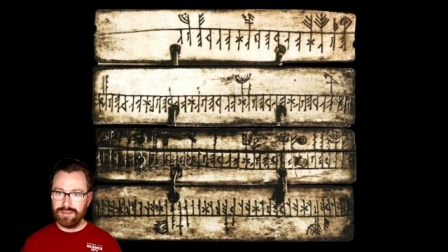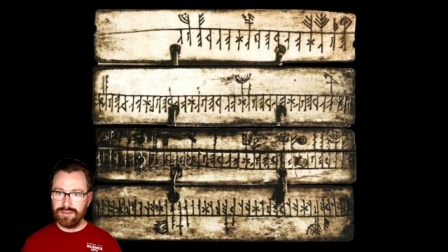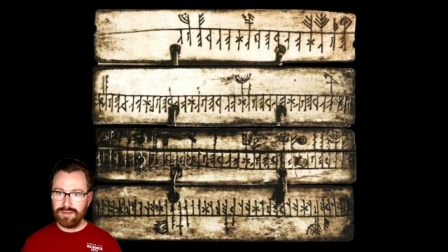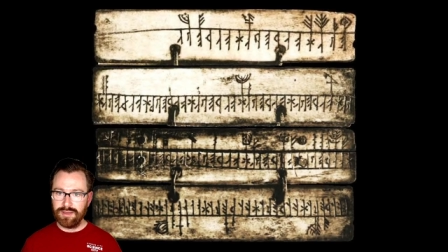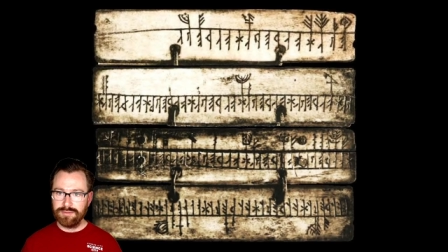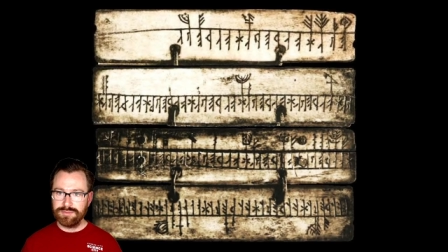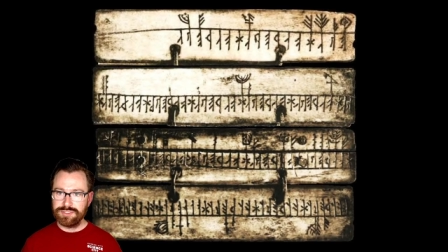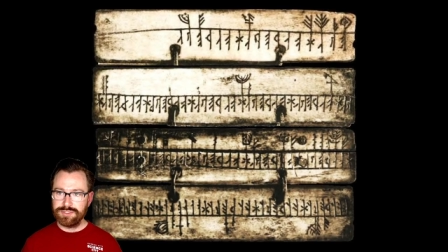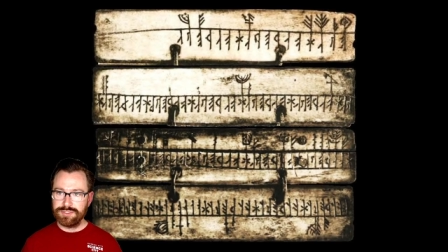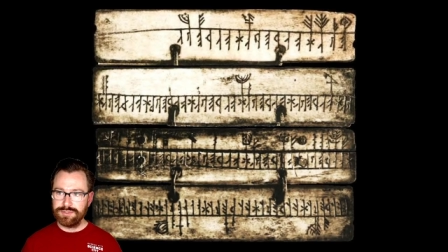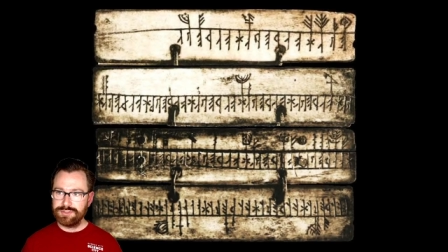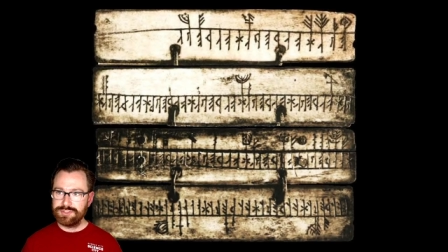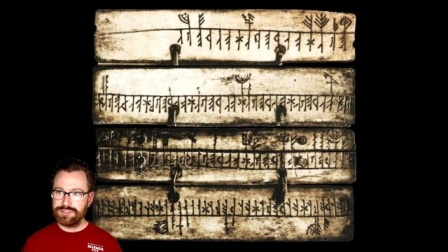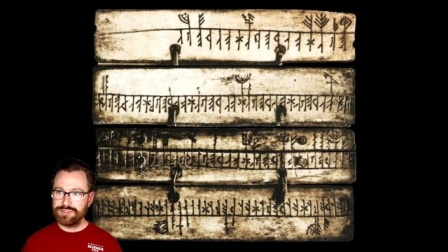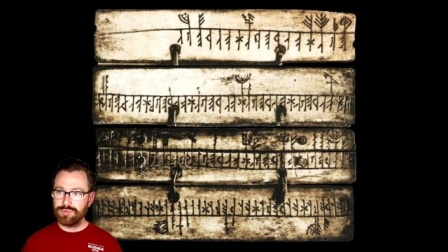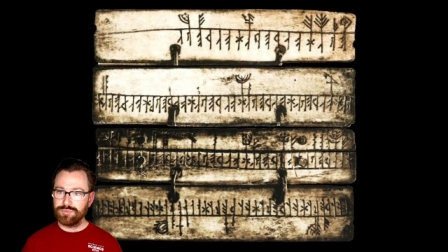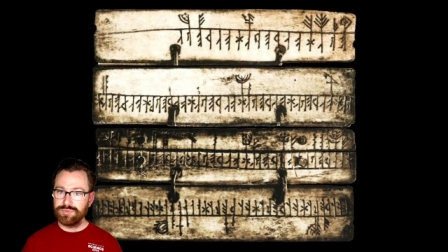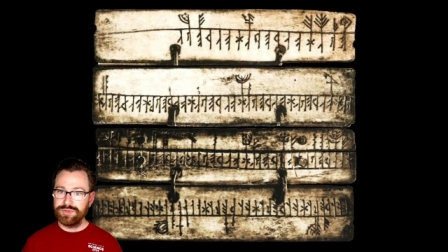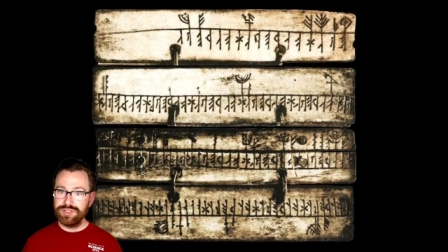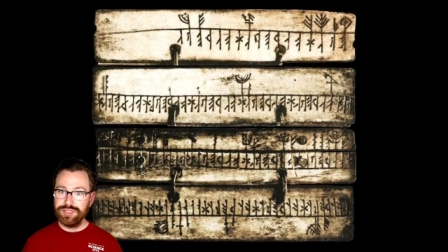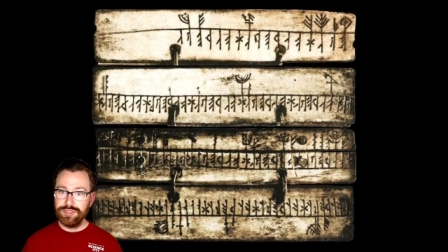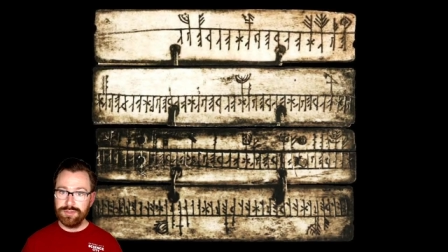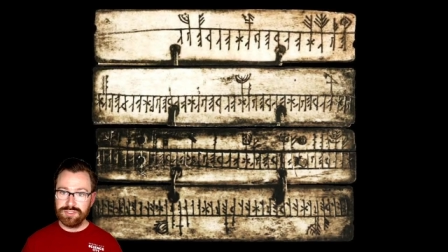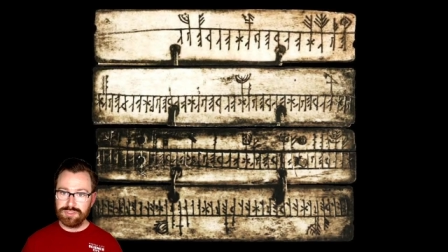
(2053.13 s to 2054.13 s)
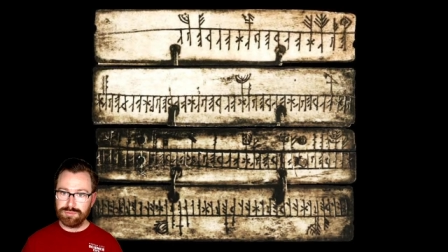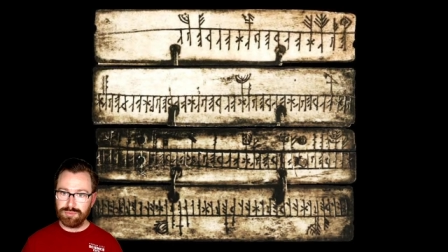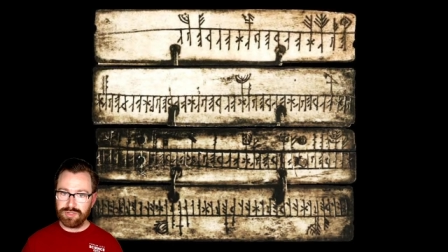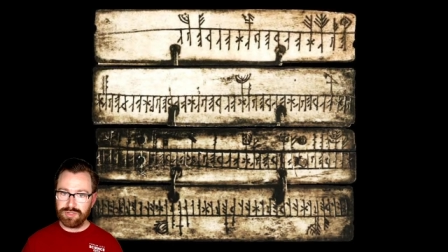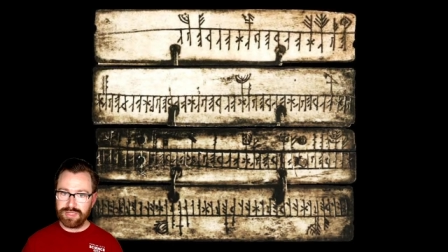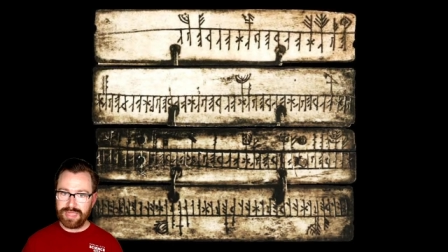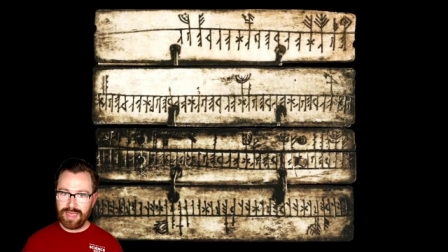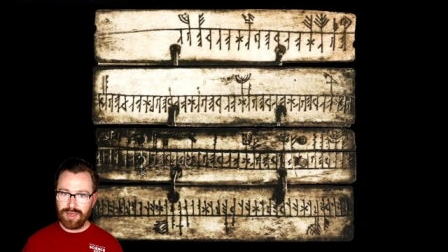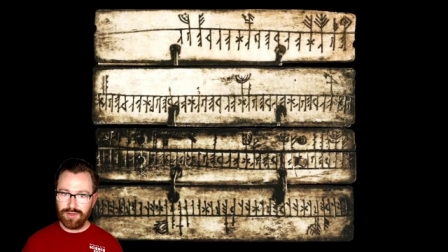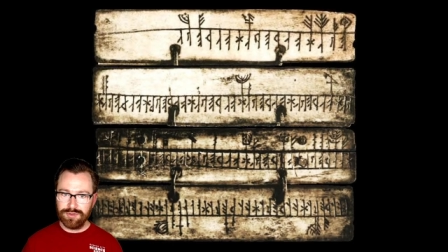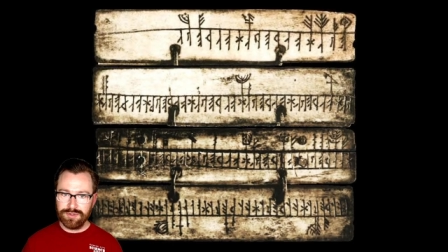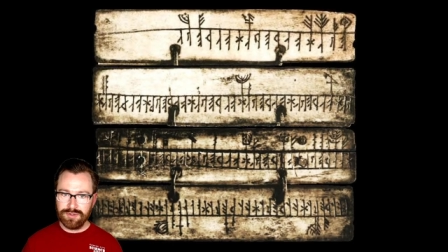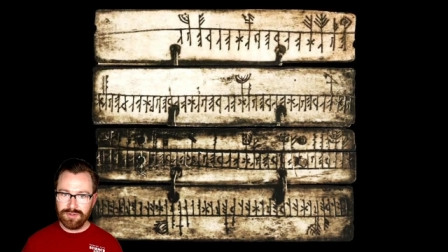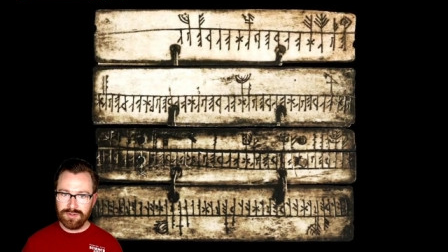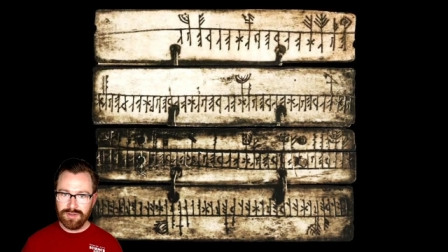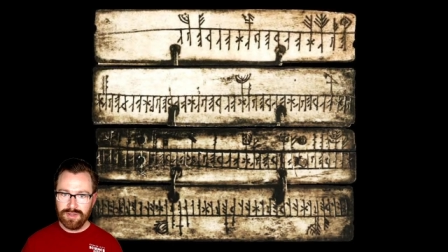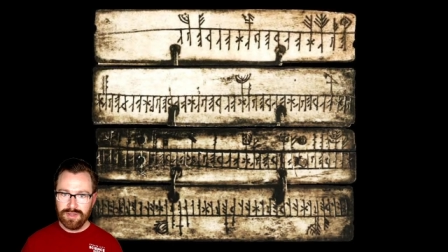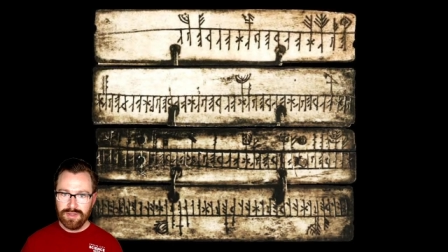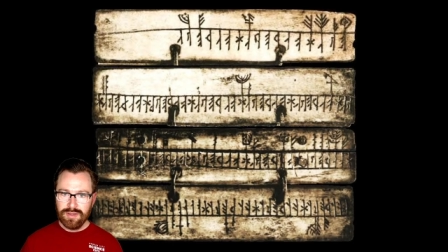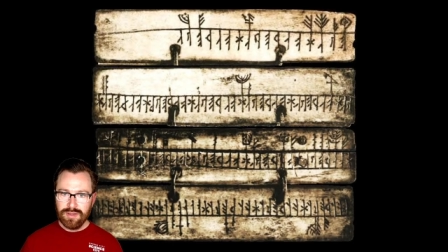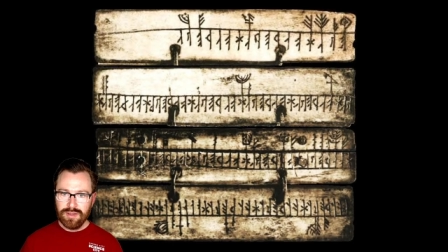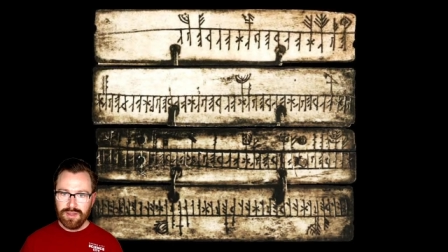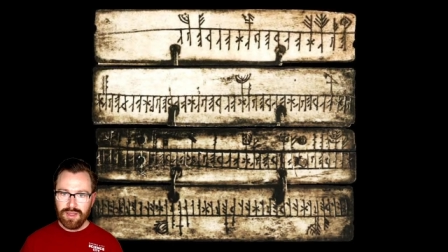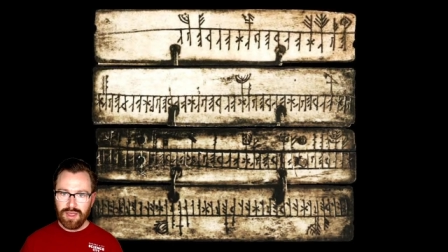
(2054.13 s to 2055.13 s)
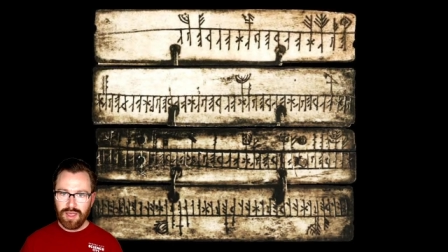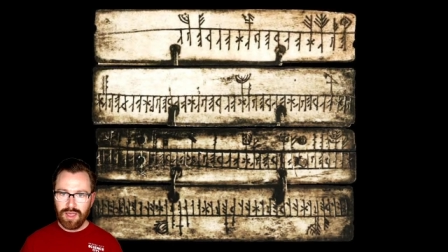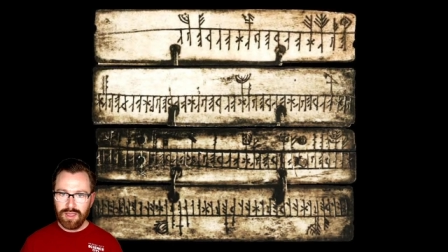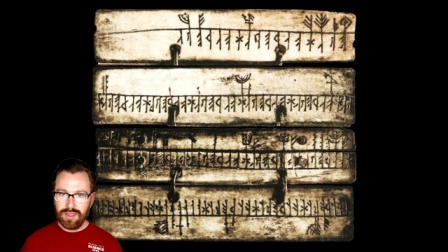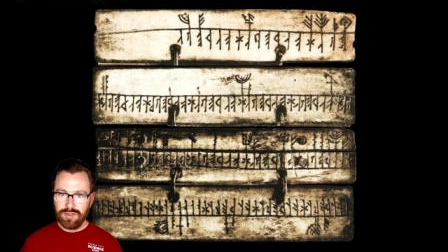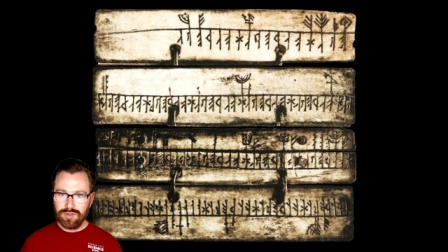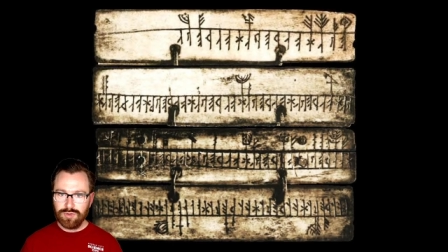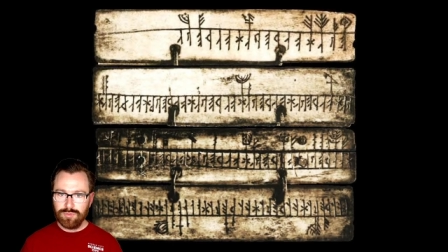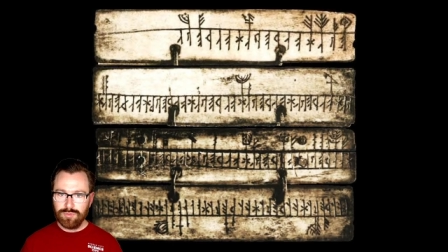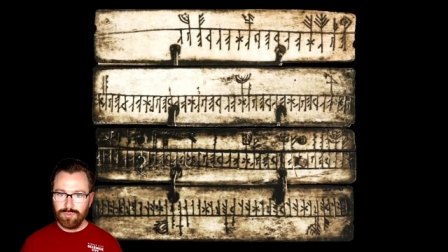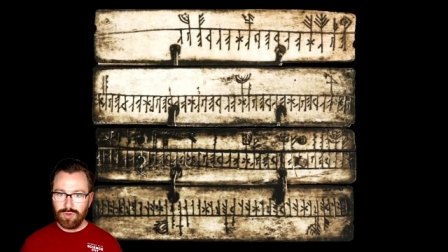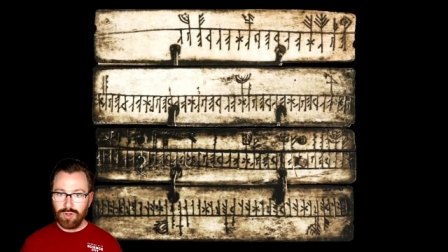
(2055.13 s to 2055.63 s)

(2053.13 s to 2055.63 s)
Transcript: Um, so this is a reusable calendar uh,